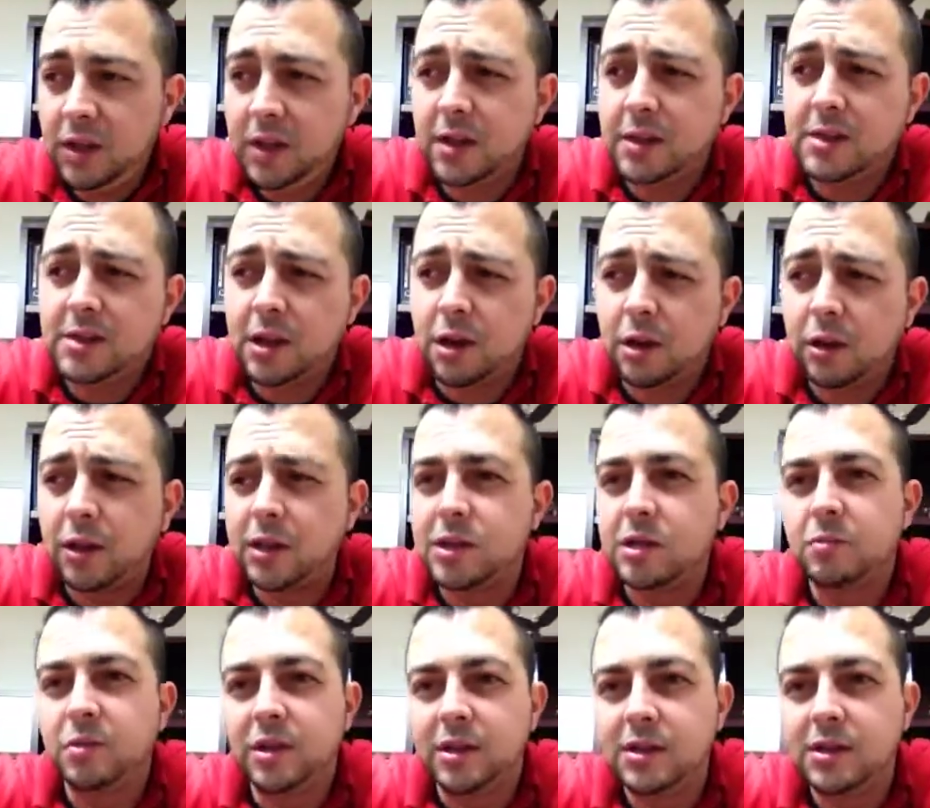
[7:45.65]
It's Sarah
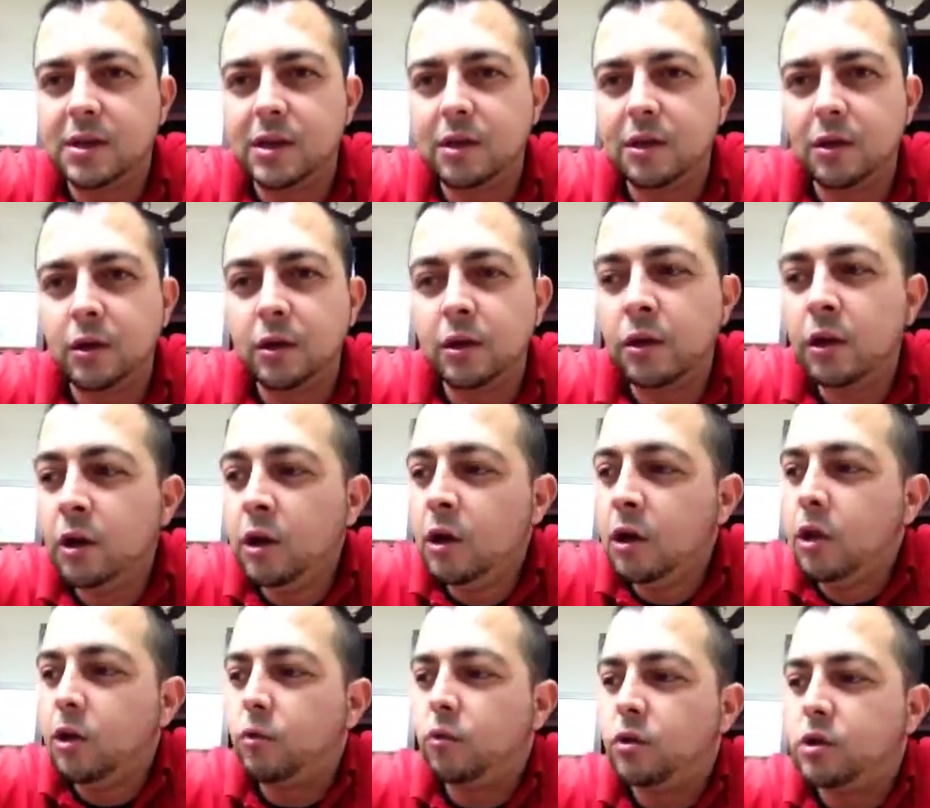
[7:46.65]
Elizabeth Siegler,
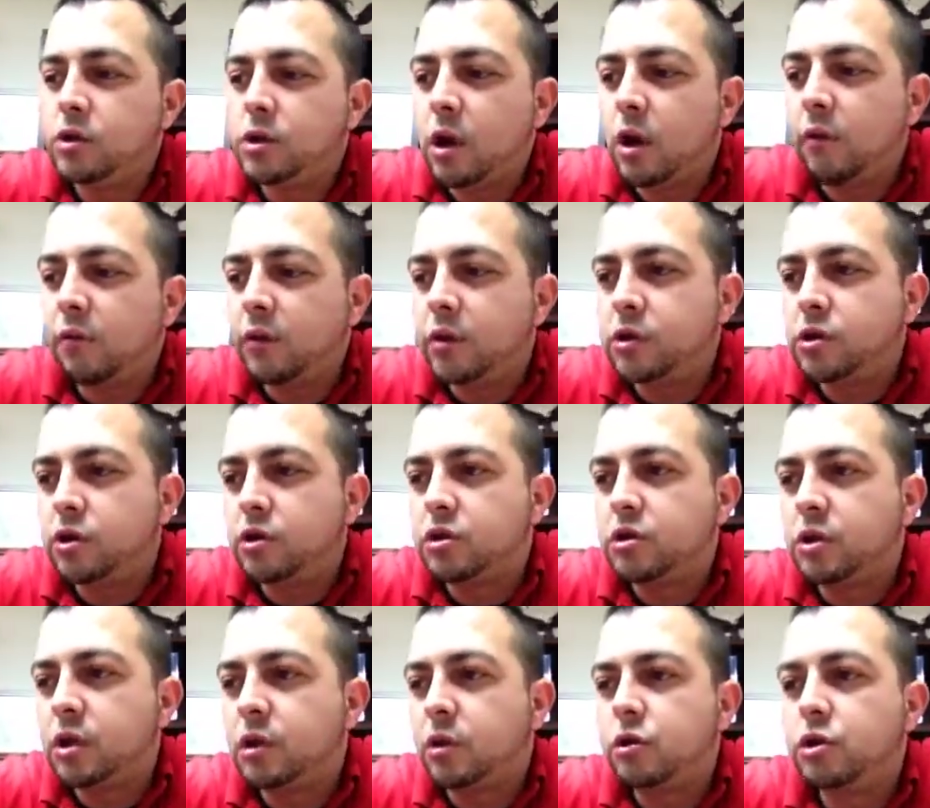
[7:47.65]
Resolve Research
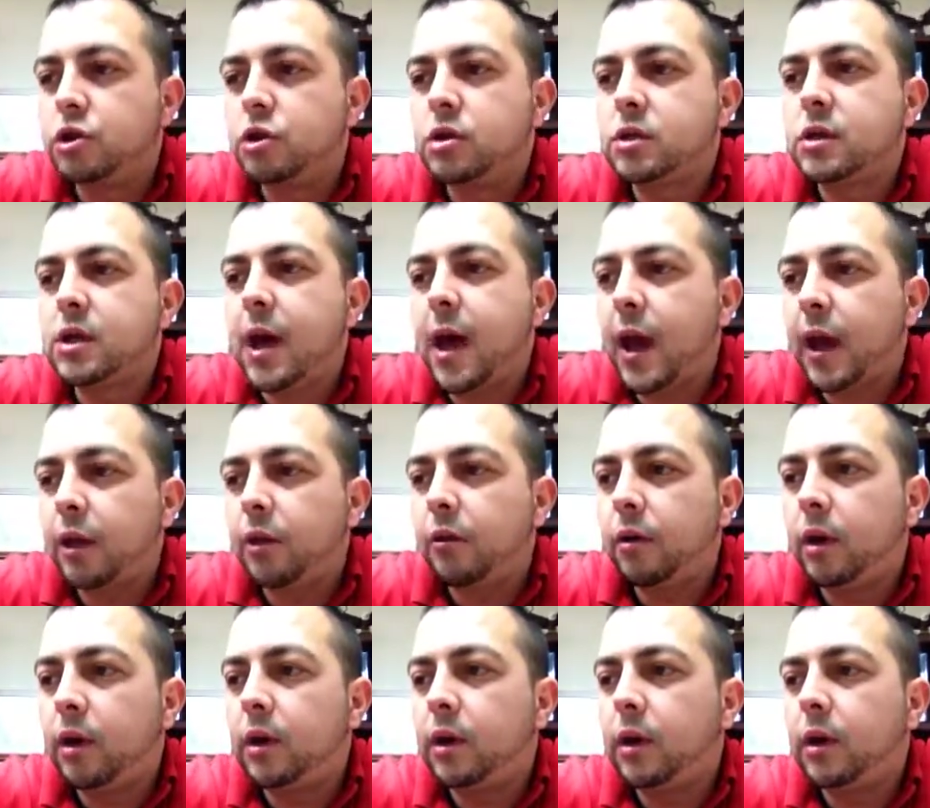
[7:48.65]
Solutions,
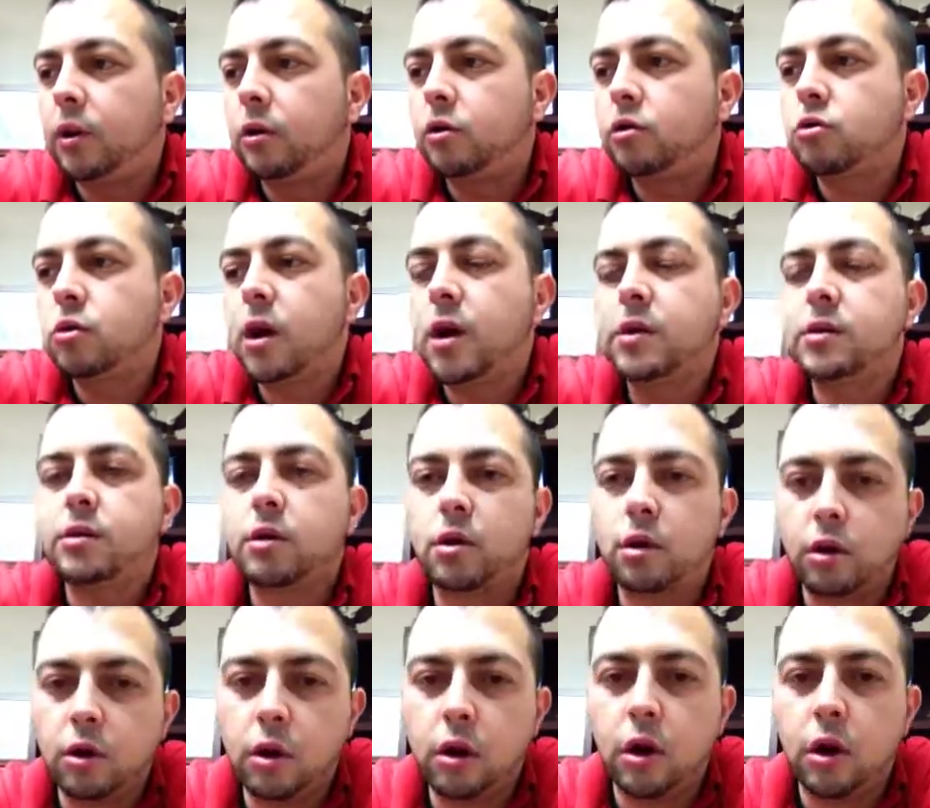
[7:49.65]
Accurate Clinical Trials,
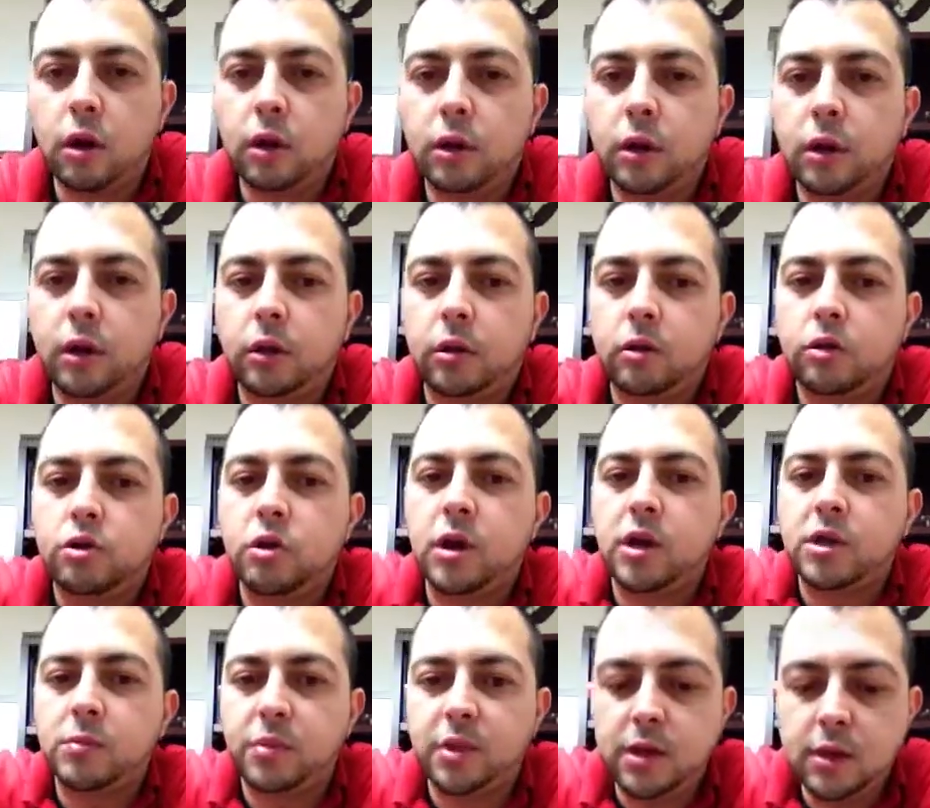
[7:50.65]
Erdhart Clinical
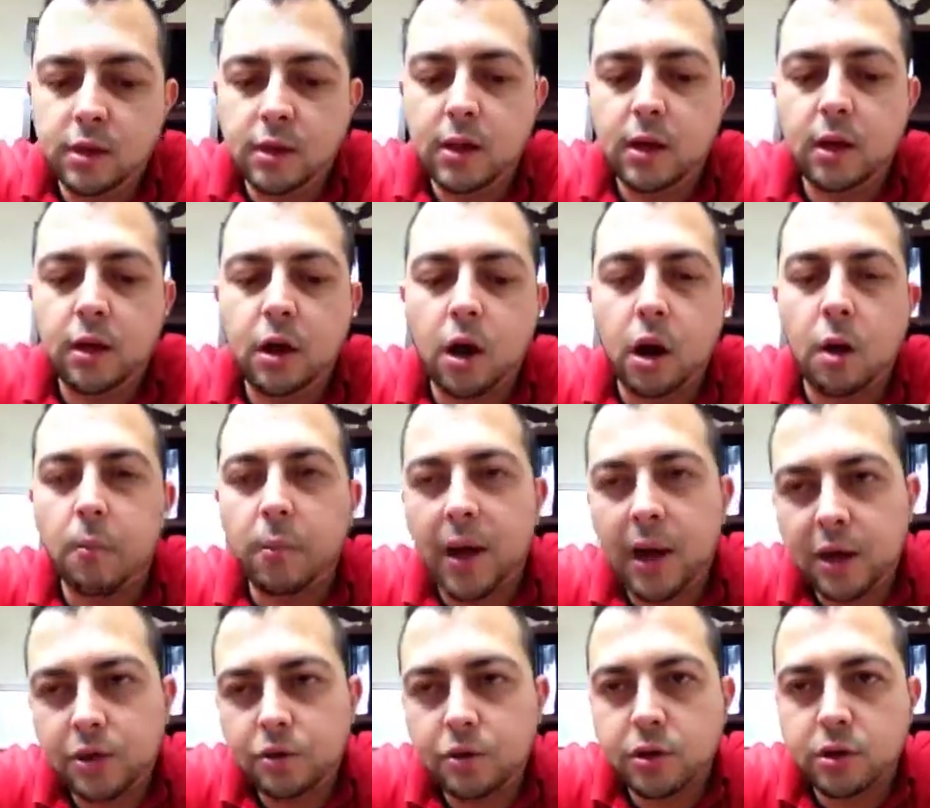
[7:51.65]
Trials, PTNR,
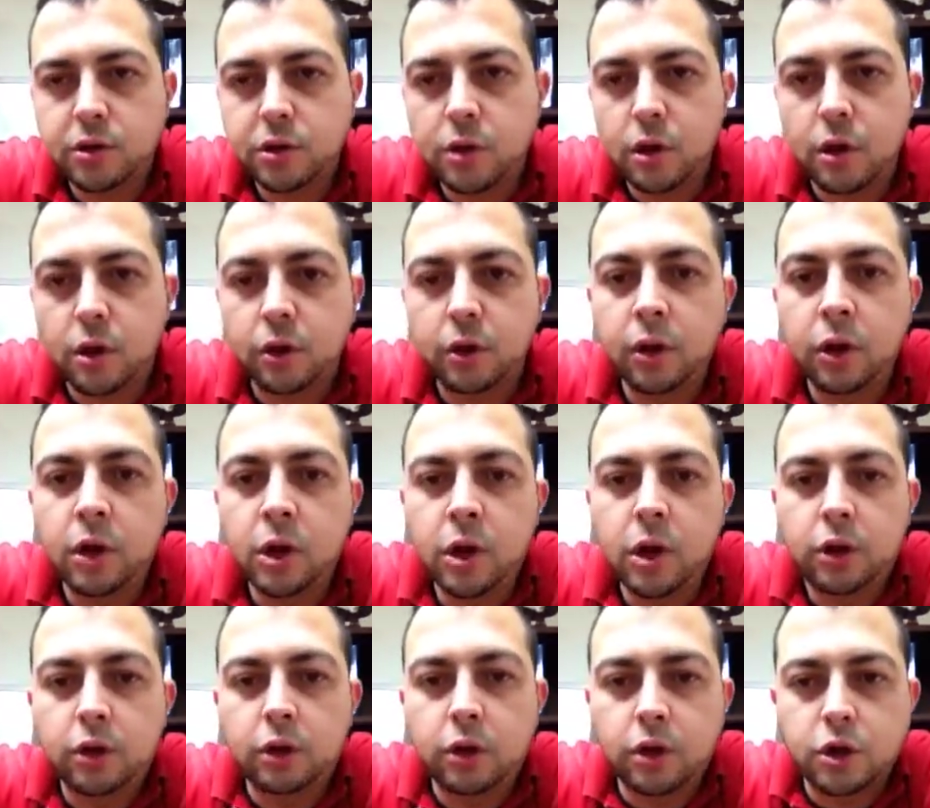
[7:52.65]
Patrick Stone,
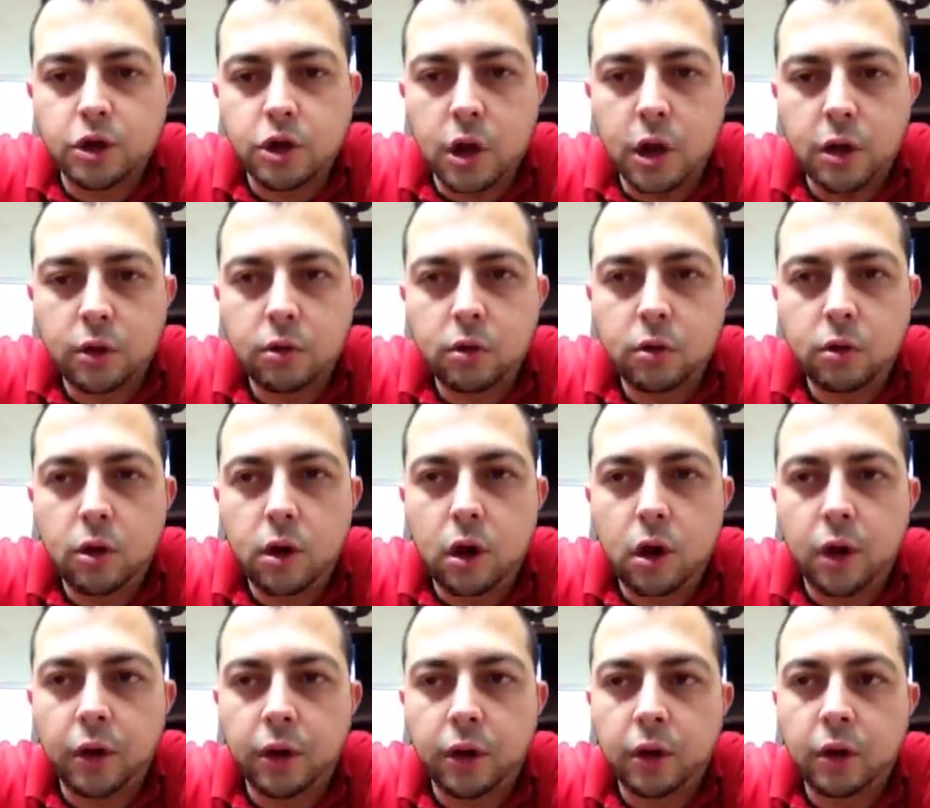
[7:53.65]
Darshan
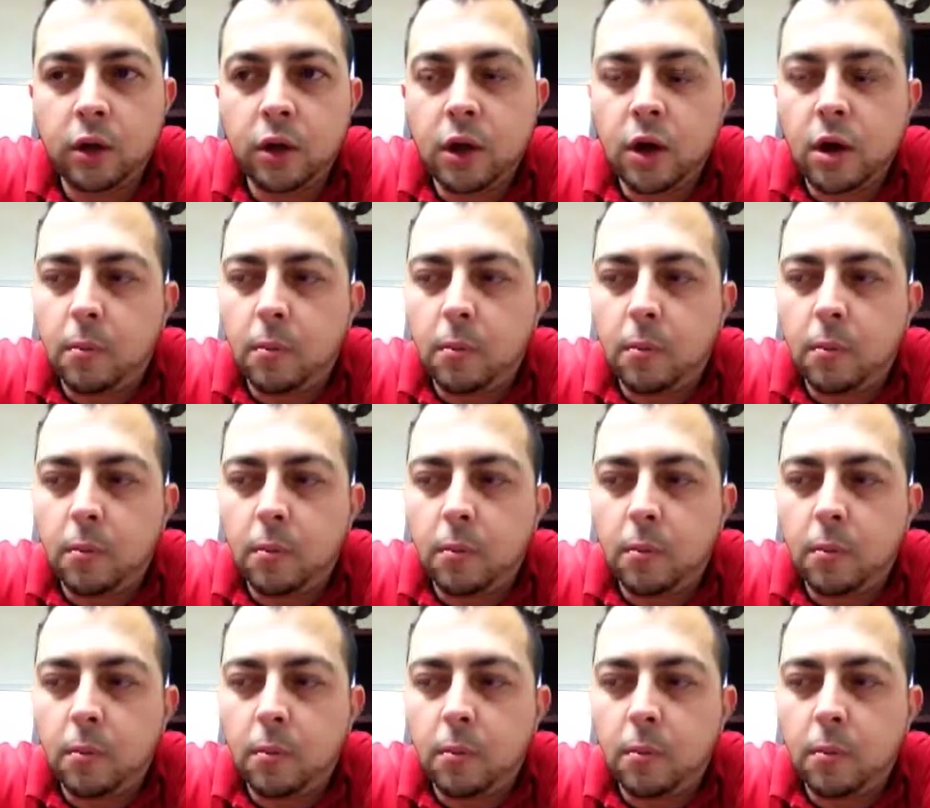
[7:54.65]
Kulkarni,